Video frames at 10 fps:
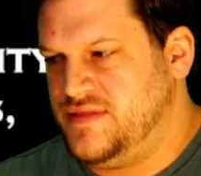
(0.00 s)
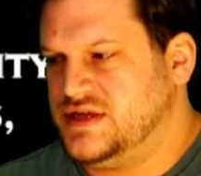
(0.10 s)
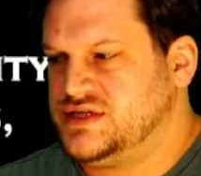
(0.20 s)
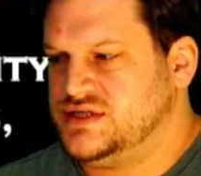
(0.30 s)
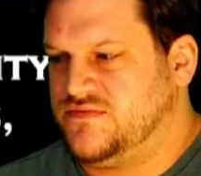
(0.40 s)

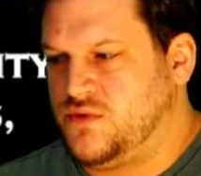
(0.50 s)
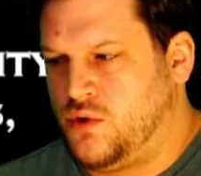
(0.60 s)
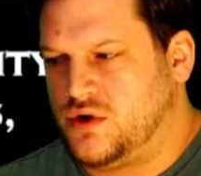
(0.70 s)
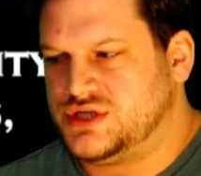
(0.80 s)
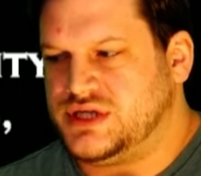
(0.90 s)
And this is, of
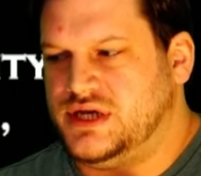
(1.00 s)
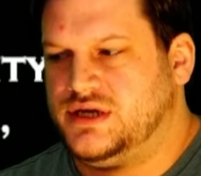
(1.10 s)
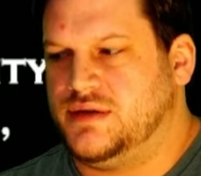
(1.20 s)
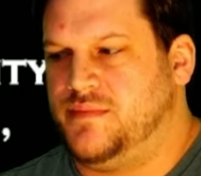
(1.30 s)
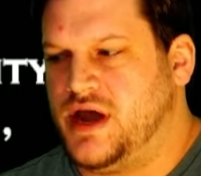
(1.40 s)
course,
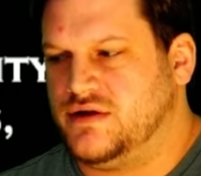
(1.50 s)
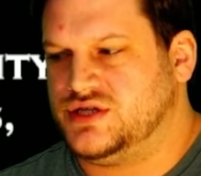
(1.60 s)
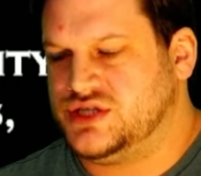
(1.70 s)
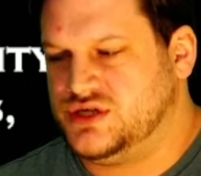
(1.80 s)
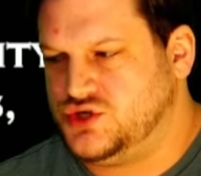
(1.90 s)
in
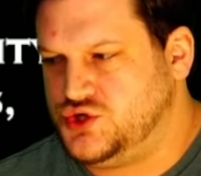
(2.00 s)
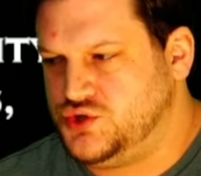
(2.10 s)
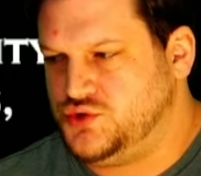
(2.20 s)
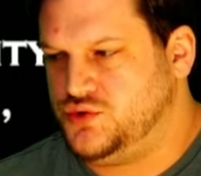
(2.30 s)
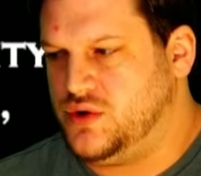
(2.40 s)
comparison
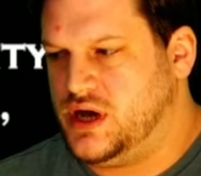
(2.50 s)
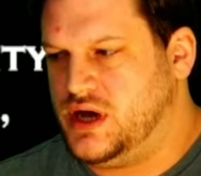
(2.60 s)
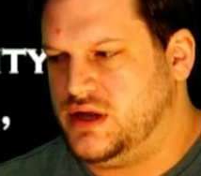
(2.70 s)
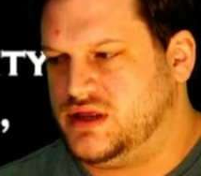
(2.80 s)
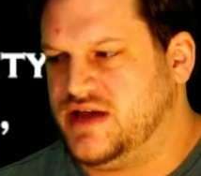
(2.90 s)
to
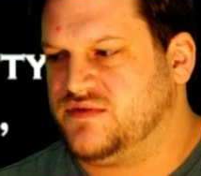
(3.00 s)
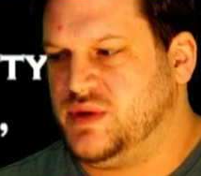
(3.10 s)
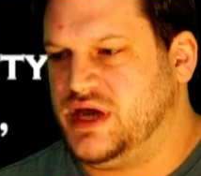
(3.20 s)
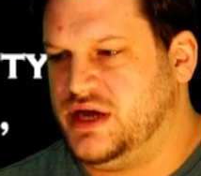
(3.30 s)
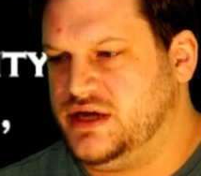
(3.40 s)

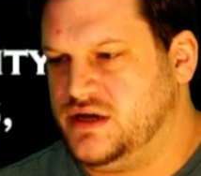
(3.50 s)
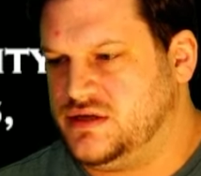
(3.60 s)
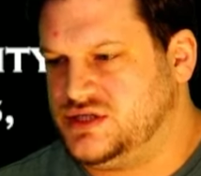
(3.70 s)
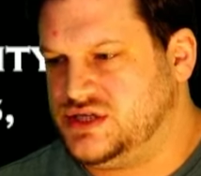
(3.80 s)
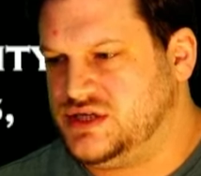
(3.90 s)
left-wing
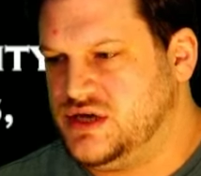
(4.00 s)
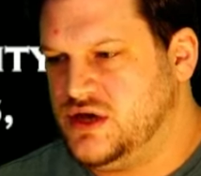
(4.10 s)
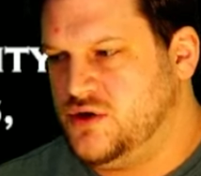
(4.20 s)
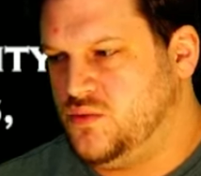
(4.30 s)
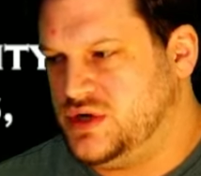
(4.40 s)
ideology,
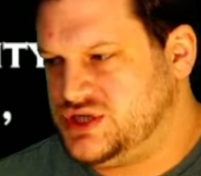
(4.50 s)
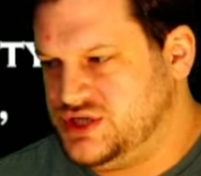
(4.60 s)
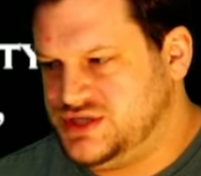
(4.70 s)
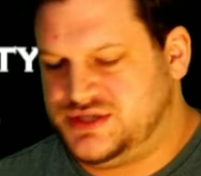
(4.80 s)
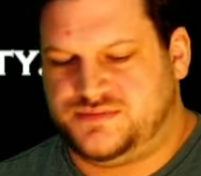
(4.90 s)

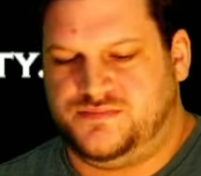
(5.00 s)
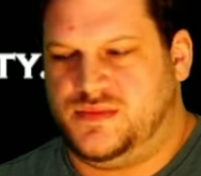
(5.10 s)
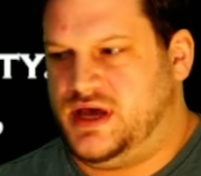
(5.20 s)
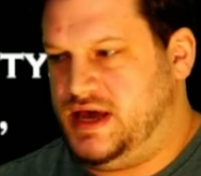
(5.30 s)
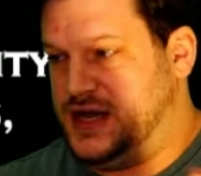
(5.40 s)
which is
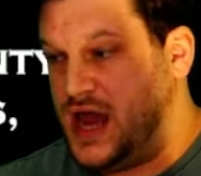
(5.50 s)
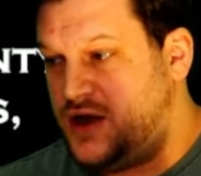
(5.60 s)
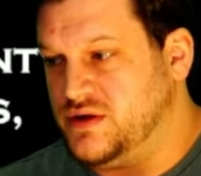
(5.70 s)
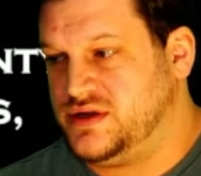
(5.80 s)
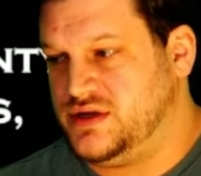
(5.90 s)

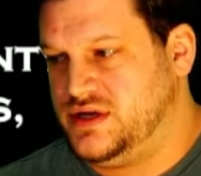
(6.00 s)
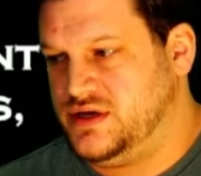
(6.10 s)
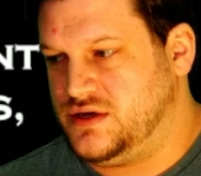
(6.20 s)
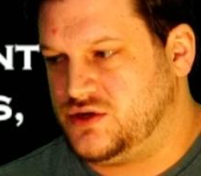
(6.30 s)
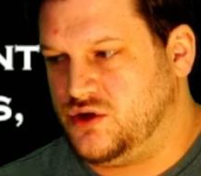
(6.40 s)

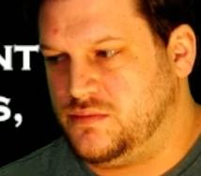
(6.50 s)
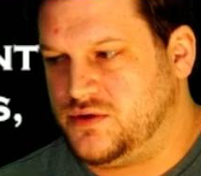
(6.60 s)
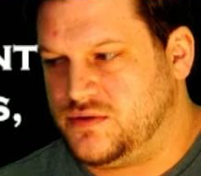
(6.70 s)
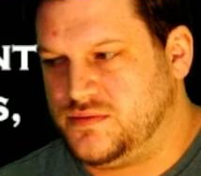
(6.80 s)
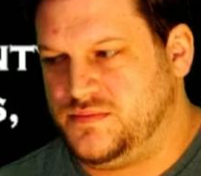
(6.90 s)
inherently
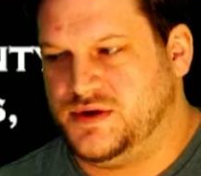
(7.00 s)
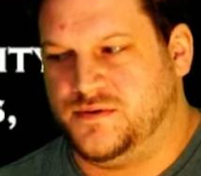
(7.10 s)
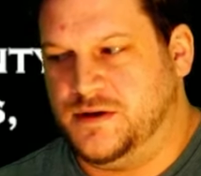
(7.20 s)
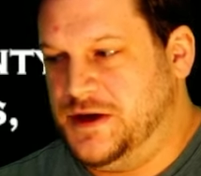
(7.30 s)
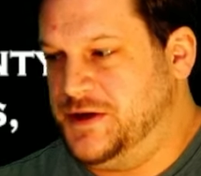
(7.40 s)
global. You
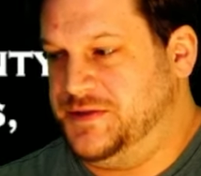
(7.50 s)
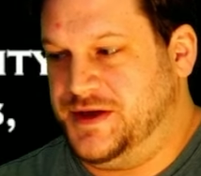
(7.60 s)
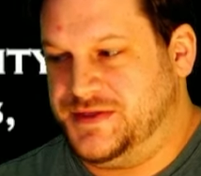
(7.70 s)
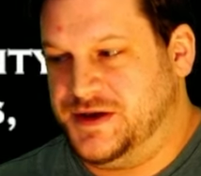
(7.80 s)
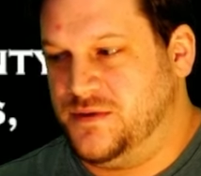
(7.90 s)
know,
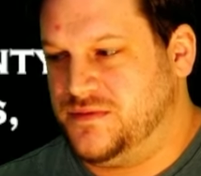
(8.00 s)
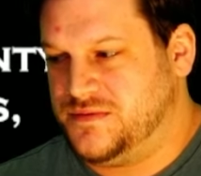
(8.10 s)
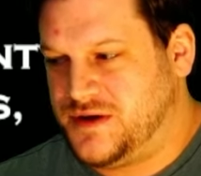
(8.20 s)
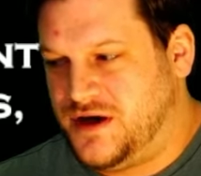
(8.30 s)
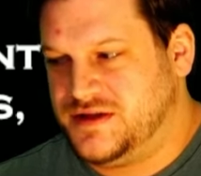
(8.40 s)
they
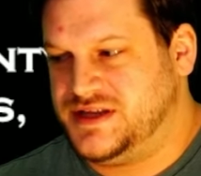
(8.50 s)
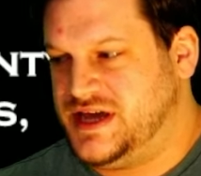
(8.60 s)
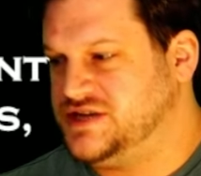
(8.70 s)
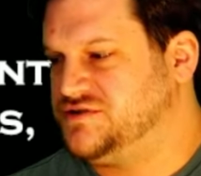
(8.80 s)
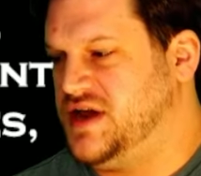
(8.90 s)
don't call it
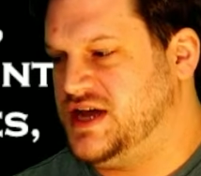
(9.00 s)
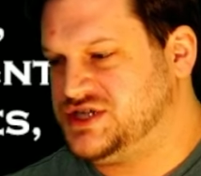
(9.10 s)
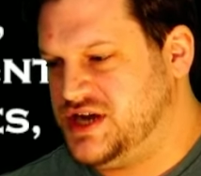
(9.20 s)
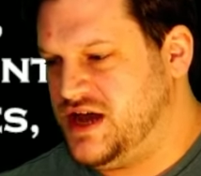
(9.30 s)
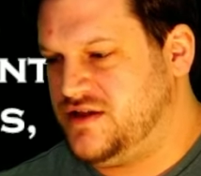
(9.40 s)
the
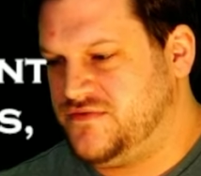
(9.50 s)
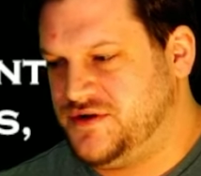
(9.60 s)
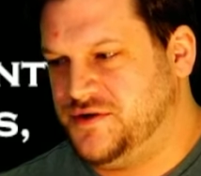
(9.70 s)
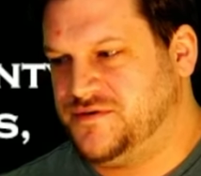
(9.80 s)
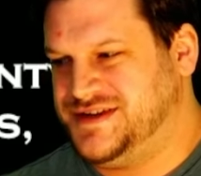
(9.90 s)
Internationale
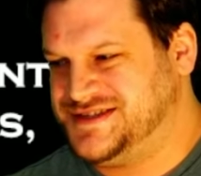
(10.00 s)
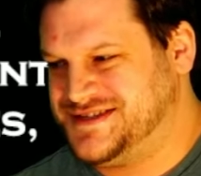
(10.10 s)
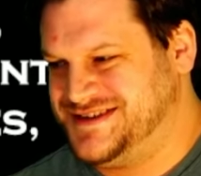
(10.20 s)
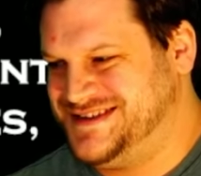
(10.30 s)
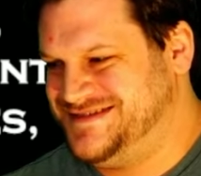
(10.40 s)
for no
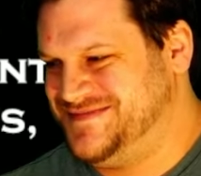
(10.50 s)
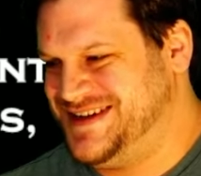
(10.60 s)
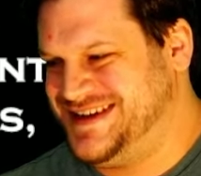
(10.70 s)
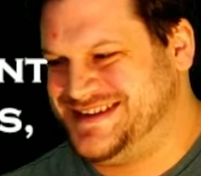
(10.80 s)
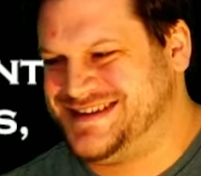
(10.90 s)
reason,
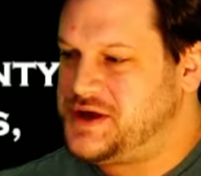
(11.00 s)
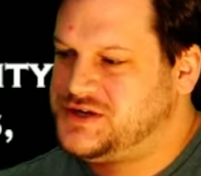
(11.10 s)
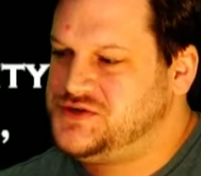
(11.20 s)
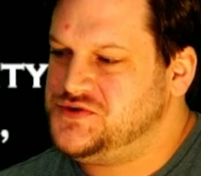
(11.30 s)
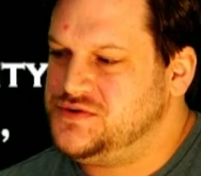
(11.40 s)

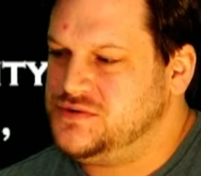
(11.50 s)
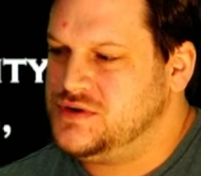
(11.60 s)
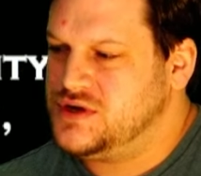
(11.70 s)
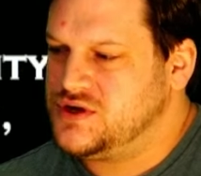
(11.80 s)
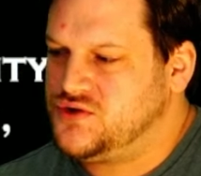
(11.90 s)
trying
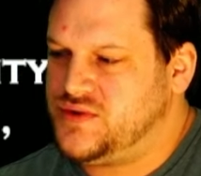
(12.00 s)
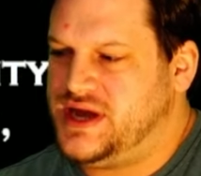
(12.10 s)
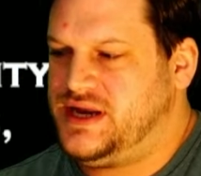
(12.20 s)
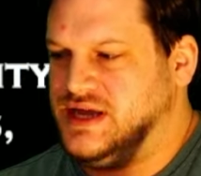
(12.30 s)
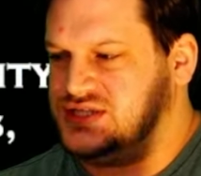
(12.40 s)
to
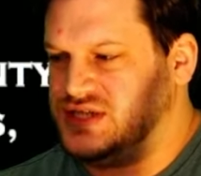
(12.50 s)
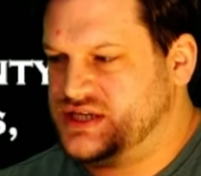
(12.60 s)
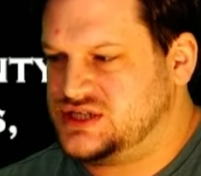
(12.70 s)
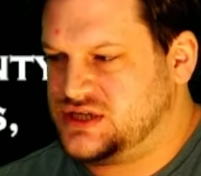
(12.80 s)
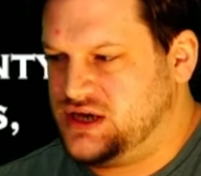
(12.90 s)
create a
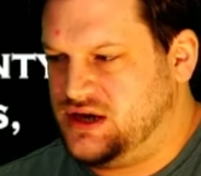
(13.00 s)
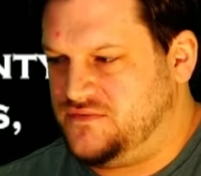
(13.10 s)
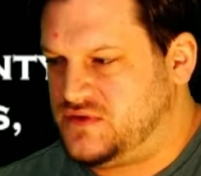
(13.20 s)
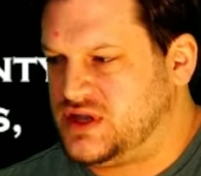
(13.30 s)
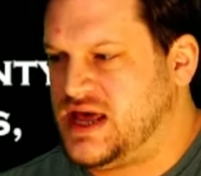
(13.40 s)
sense
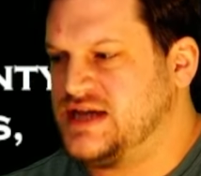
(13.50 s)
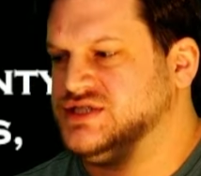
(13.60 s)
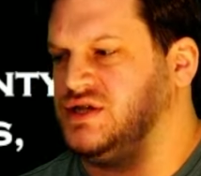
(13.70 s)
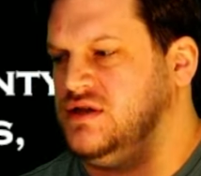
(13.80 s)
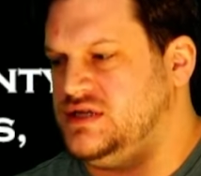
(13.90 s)
of
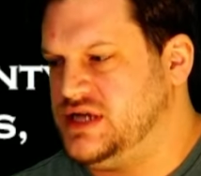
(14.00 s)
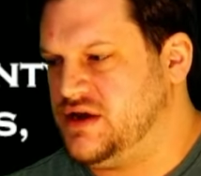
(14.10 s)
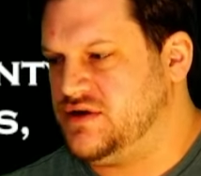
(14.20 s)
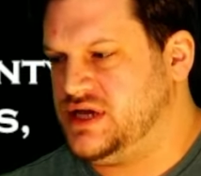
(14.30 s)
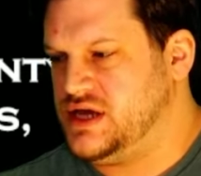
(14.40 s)
class
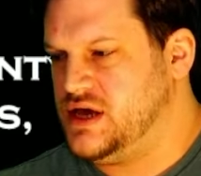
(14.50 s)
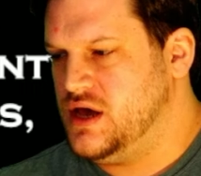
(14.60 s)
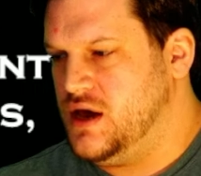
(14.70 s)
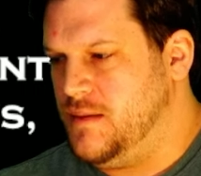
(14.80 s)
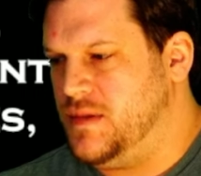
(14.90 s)
solidarity
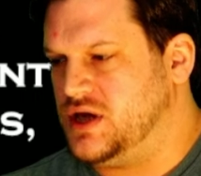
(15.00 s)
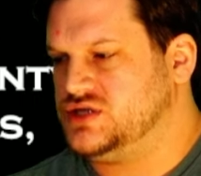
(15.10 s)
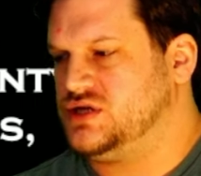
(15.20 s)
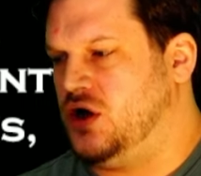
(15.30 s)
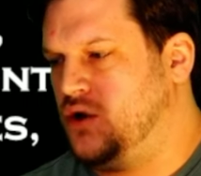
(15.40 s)

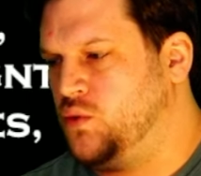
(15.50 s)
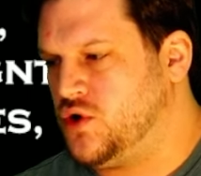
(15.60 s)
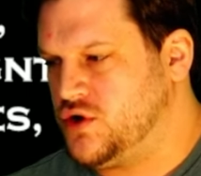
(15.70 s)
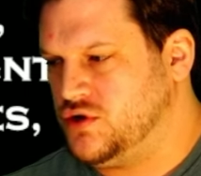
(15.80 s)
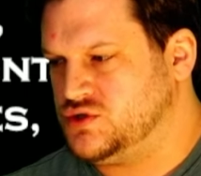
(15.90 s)
amongst all
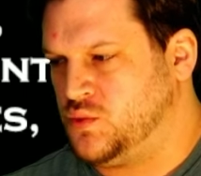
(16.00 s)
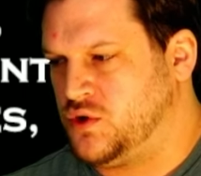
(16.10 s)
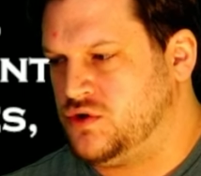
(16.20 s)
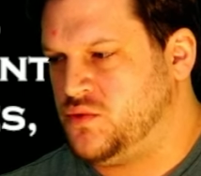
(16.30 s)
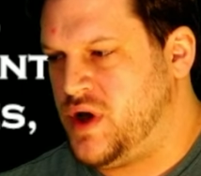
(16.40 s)
workers
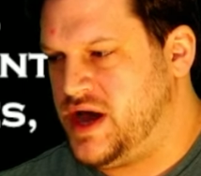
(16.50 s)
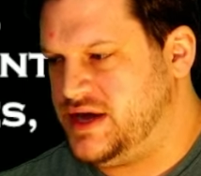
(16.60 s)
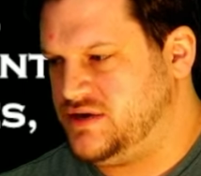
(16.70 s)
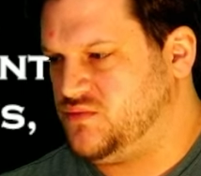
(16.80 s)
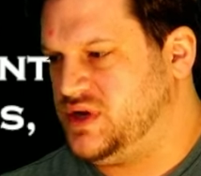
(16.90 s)

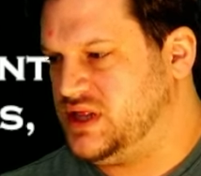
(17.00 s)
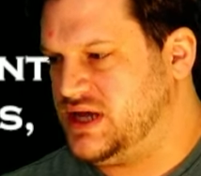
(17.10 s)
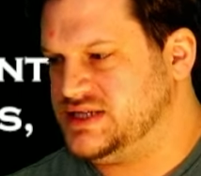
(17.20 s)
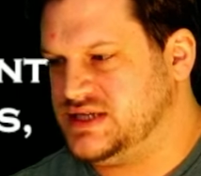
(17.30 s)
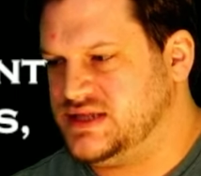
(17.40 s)
worldwide and
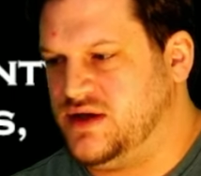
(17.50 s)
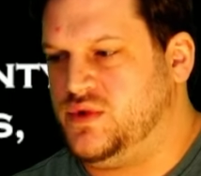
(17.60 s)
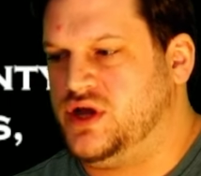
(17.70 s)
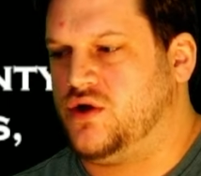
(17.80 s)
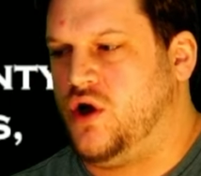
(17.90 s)
realizing
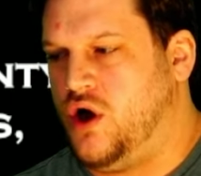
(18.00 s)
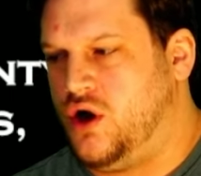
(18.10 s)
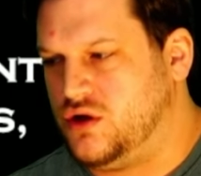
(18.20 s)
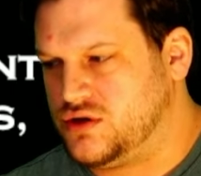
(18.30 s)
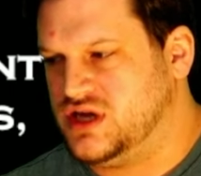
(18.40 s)
that we are
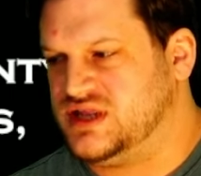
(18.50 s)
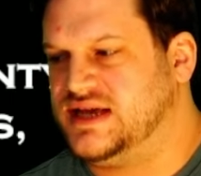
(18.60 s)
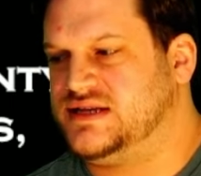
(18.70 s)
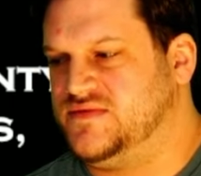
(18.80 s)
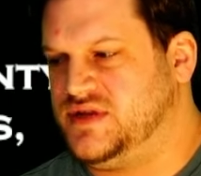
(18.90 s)
all
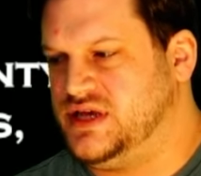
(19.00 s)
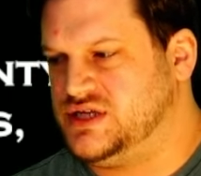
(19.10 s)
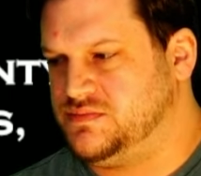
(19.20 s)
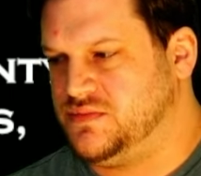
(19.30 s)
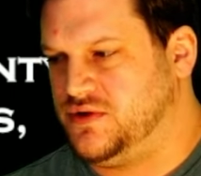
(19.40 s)

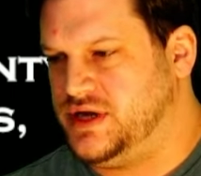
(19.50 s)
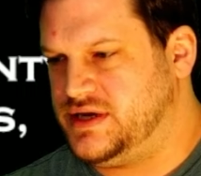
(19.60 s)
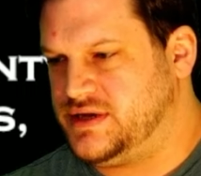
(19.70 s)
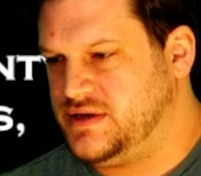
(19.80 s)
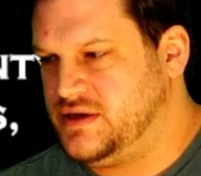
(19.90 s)
collectively exploited.